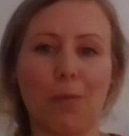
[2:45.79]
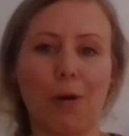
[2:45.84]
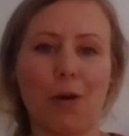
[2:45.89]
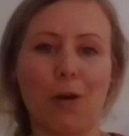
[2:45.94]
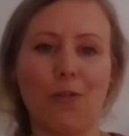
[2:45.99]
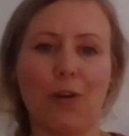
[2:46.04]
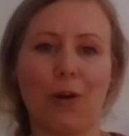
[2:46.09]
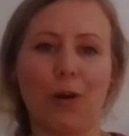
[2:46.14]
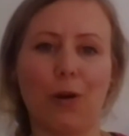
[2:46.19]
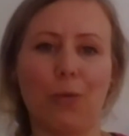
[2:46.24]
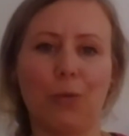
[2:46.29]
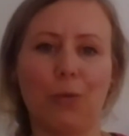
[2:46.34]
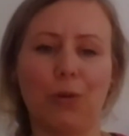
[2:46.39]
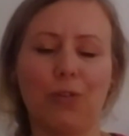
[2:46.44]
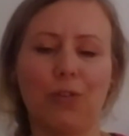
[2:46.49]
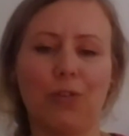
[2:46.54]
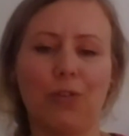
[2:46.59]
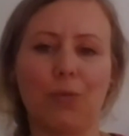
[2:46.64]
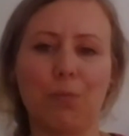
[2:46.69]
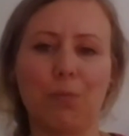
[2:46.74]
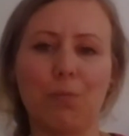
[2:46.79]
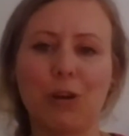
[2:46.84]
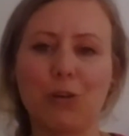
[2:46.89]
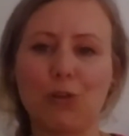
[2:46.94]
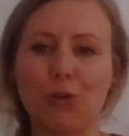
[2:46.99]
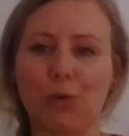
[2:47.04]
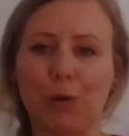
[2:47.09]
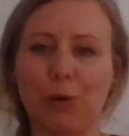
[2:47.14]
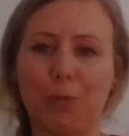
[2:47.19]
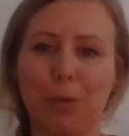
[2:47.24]
over was
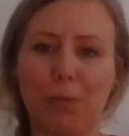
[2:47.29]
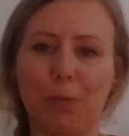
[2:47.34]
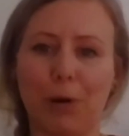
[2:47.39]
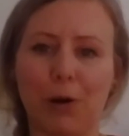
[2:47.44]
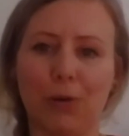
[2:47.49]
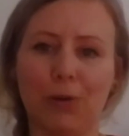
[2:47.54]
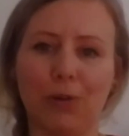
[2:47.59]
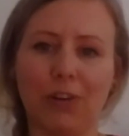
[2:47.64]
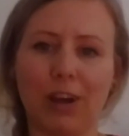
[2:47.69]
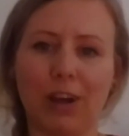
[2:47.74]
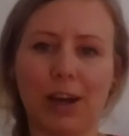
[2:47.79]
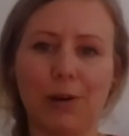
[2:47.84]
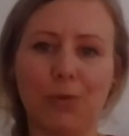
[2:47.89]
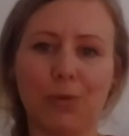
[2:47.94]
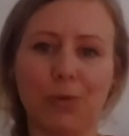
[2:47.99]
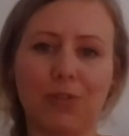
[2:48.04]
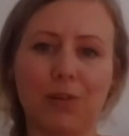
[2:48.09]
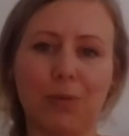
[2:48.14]
measuring my pond out